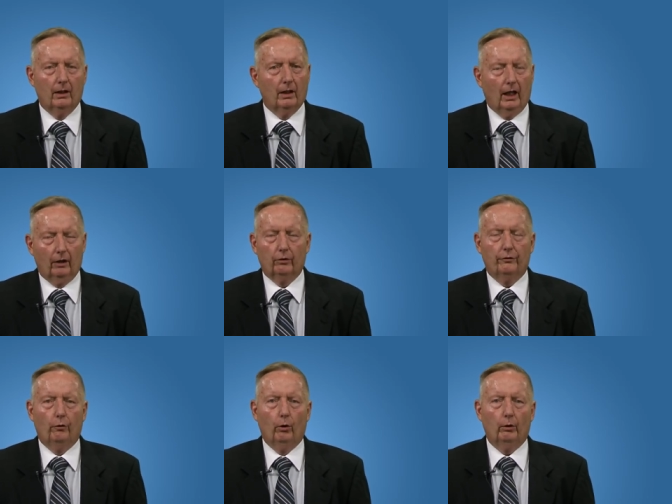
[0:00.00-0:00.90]
I look
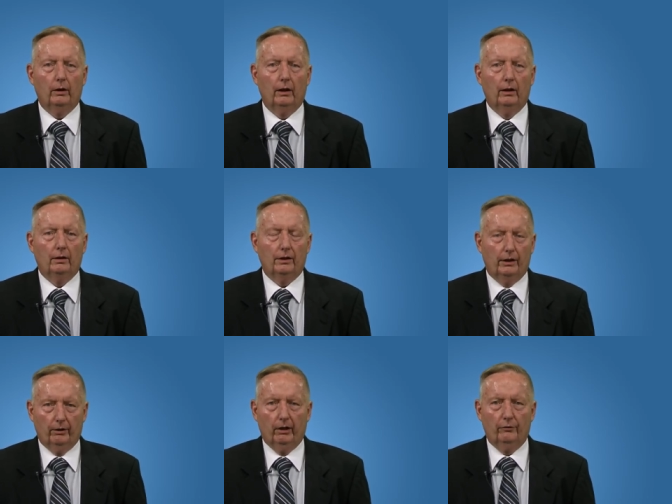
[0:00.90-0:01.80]
forward to
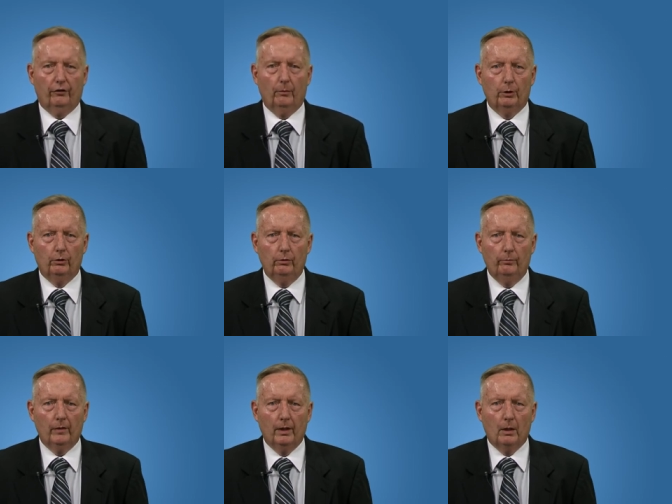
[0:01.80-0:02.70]
hearing from you,
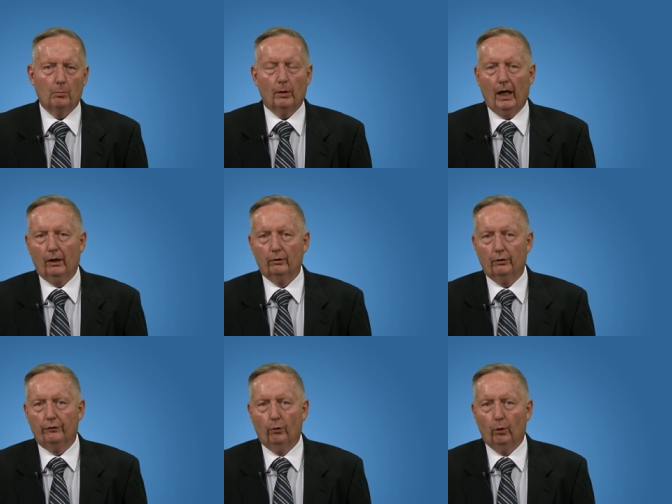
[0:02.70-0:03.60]
but I look
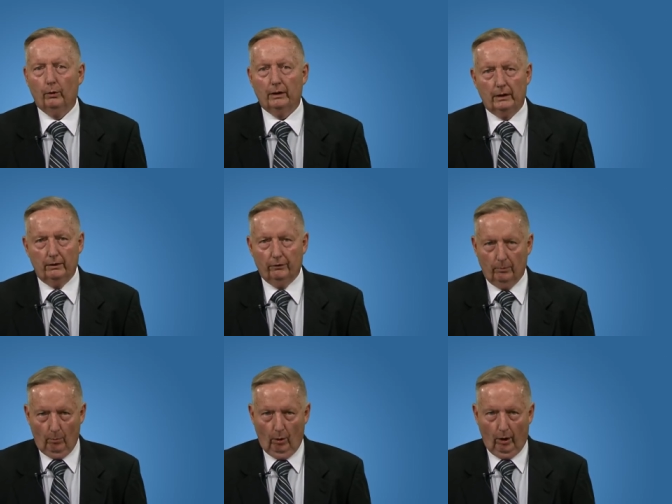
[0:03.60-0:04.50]
forward even
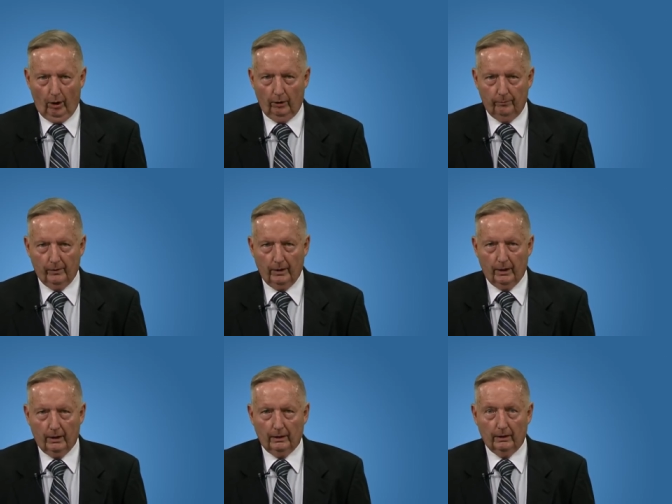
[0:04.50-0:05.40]
more
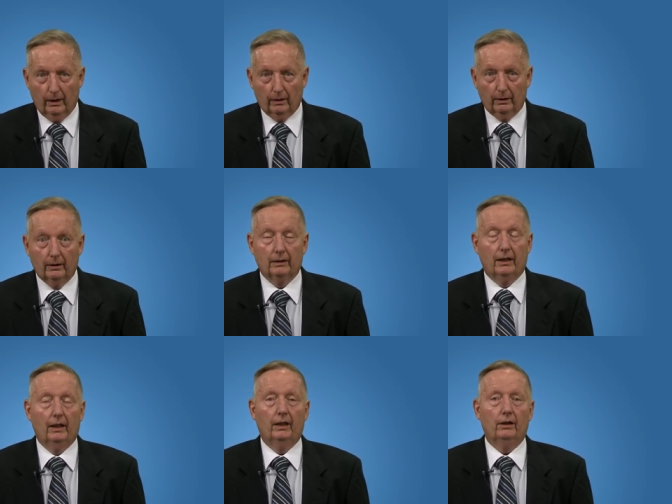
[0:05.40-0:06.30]
in
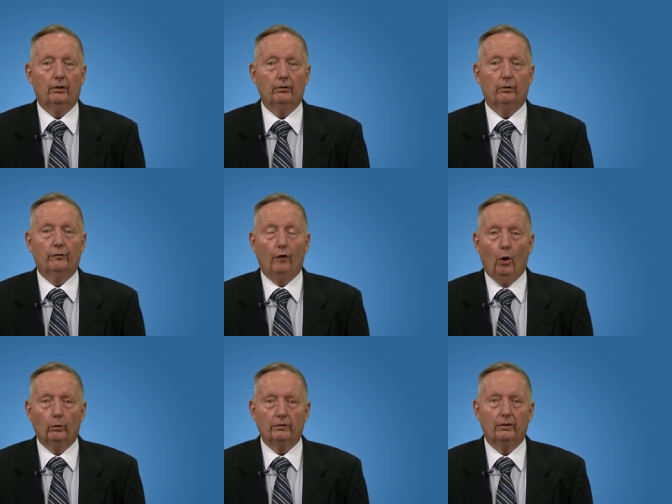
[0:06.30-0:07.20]
getting your
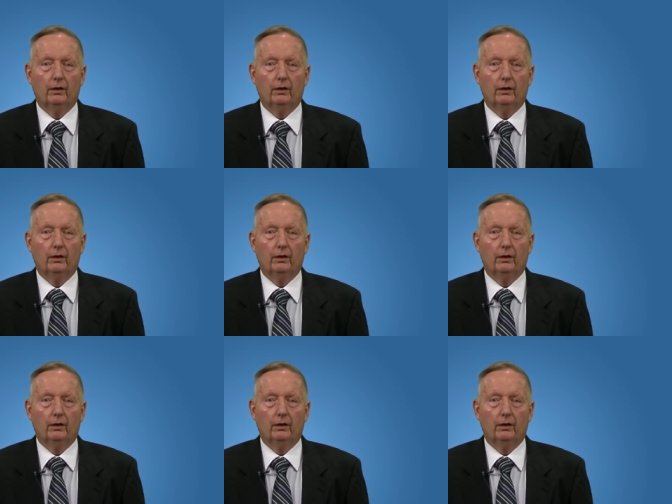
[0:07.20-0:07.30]
vote